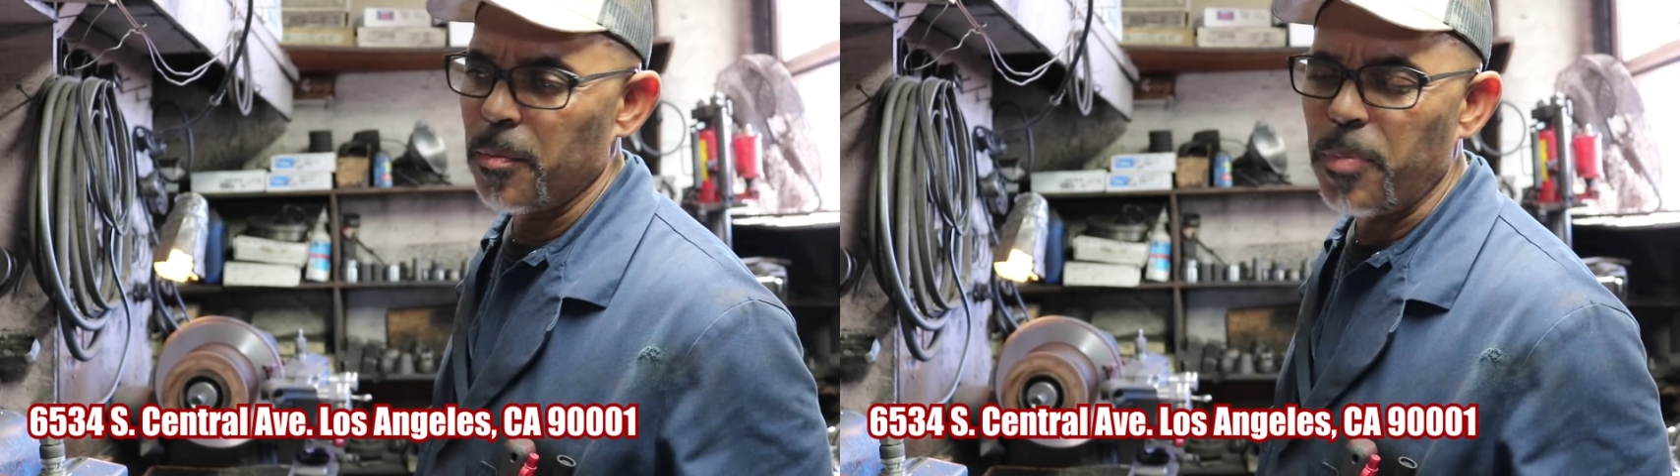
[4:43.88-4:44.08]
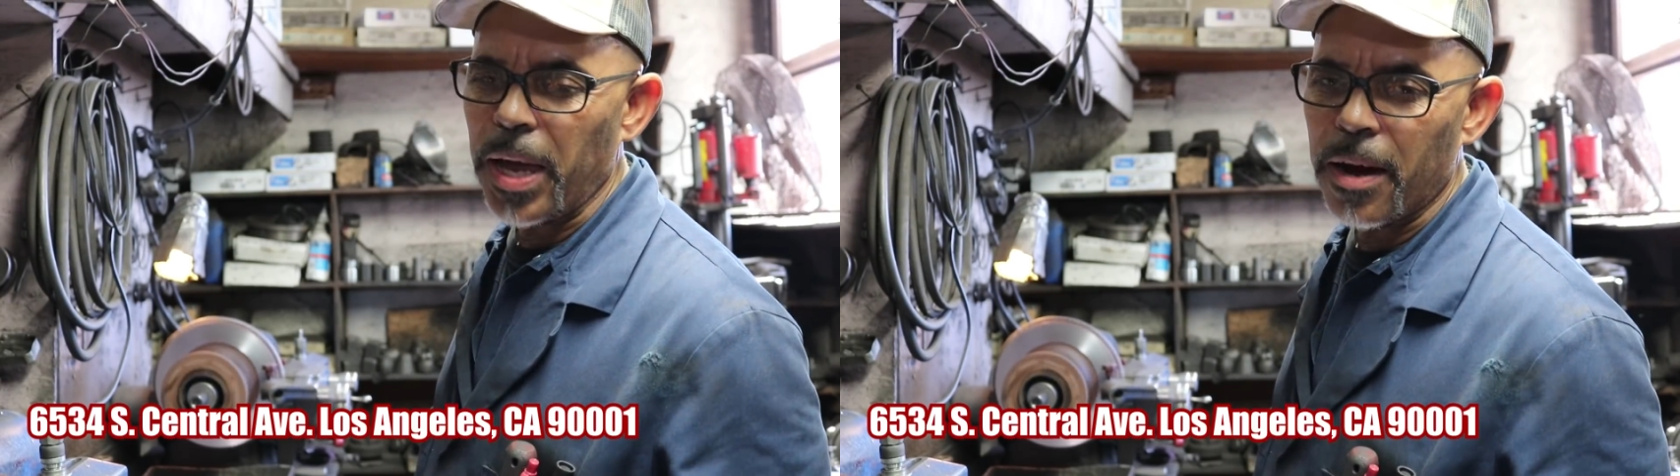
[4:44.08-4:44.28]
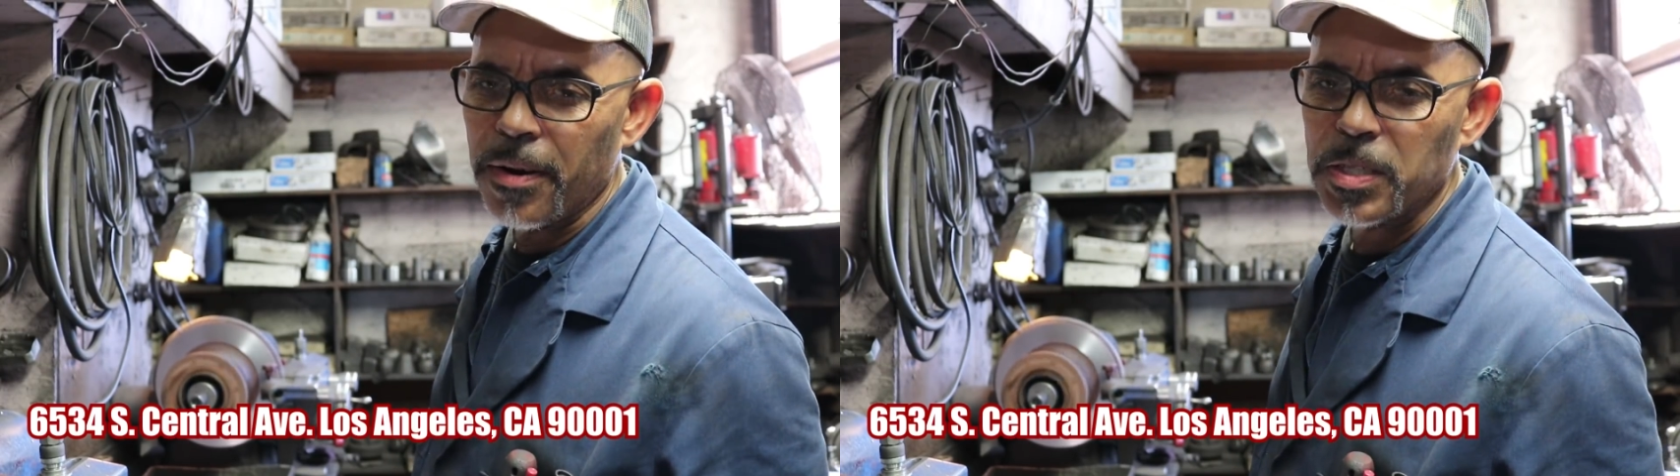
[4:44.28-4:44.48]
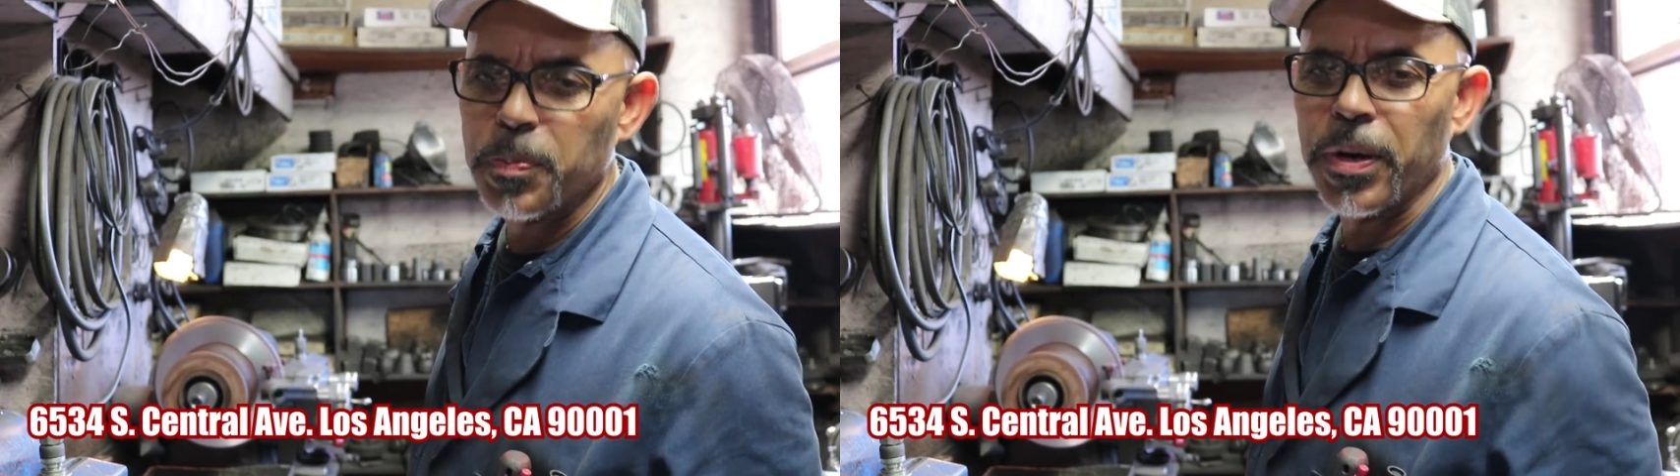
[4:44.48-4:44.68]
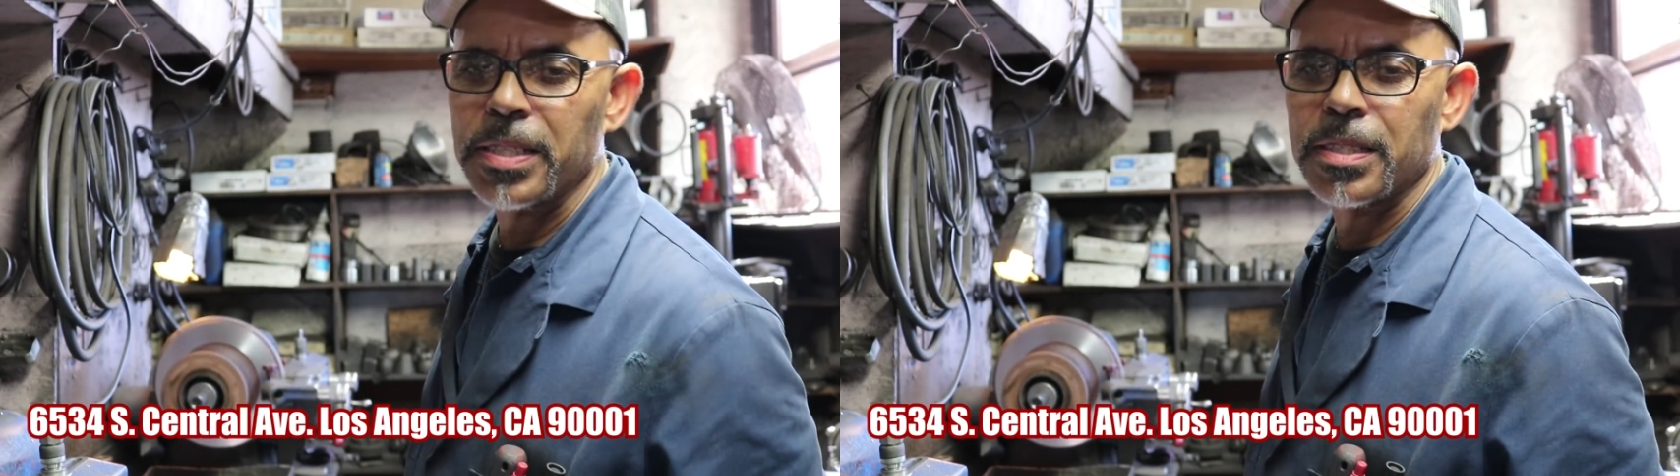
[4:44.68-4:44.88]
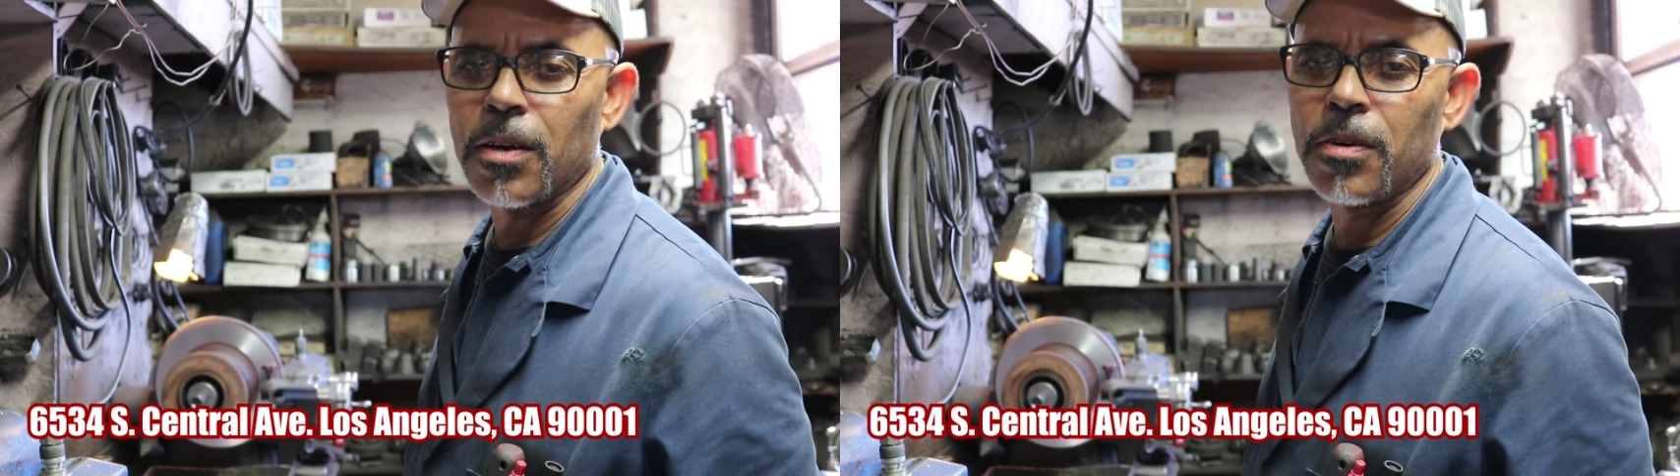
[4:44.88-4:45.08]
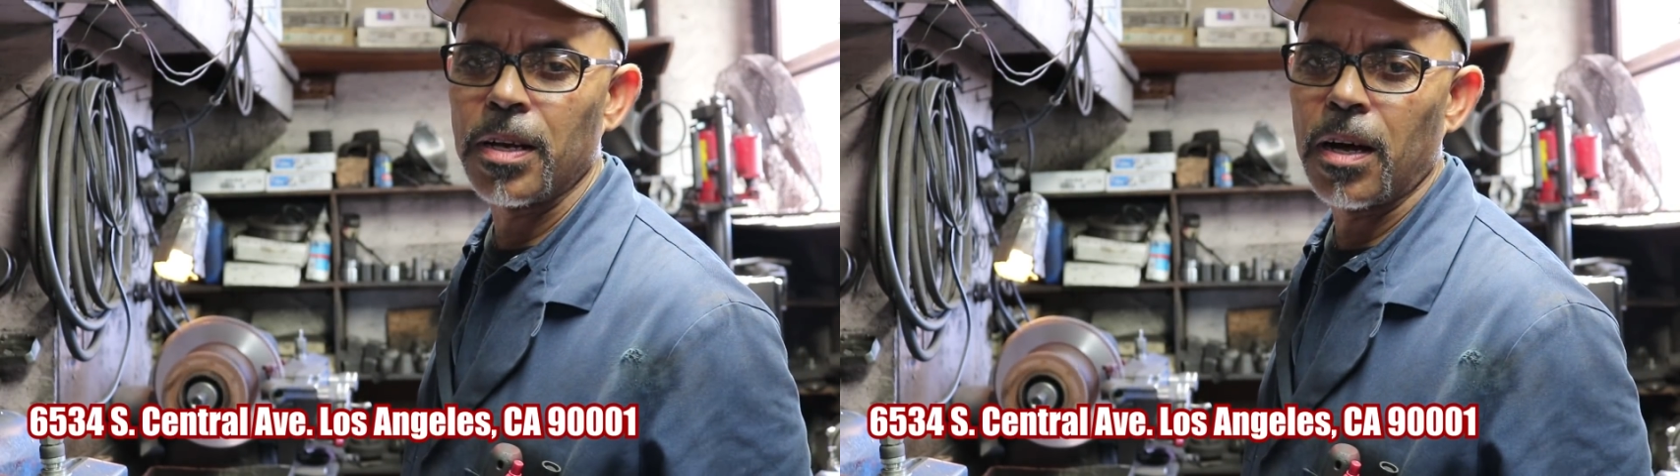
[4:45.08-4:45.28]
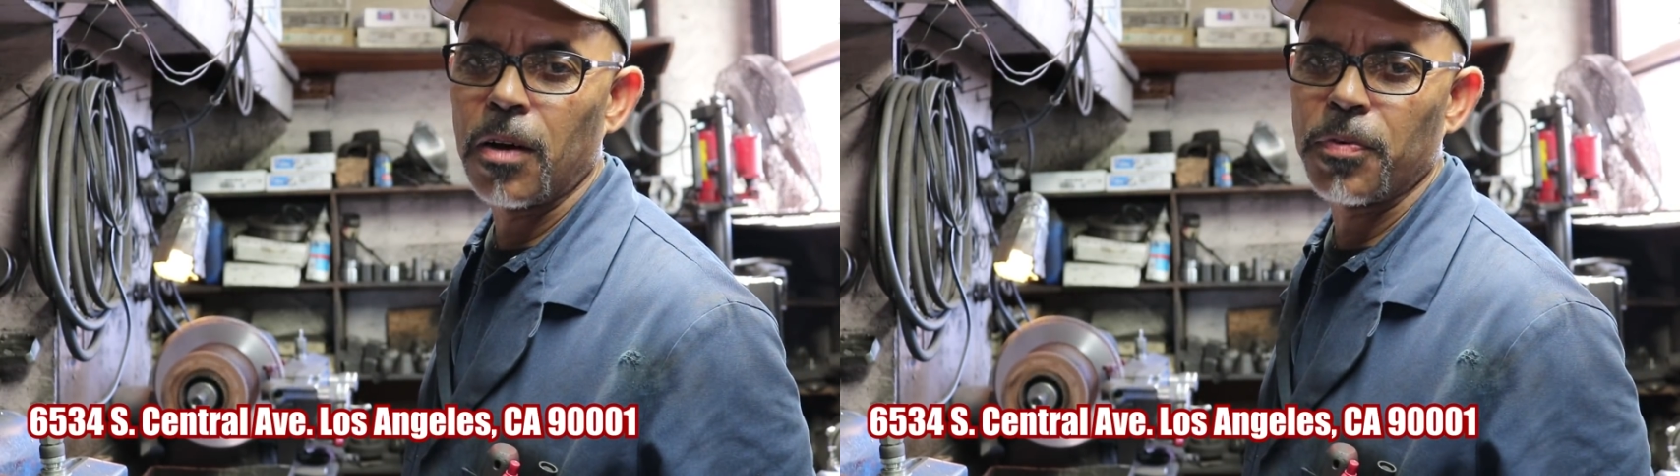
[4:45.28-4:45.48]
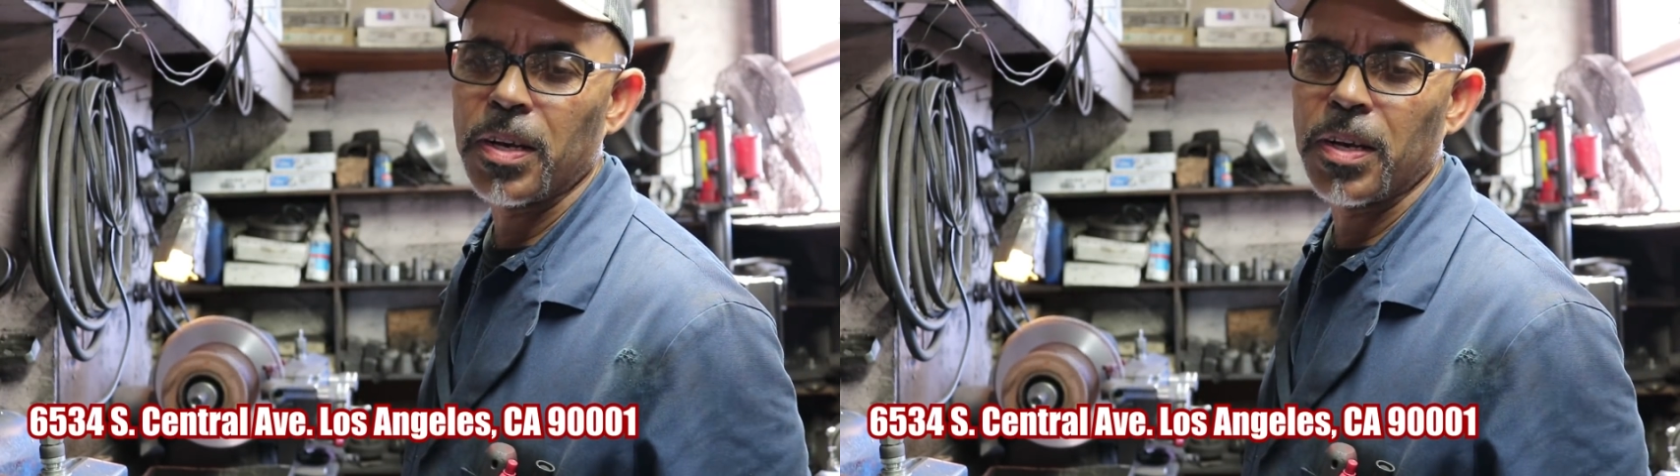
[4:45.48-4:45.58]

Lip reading: bearings, pressed on and off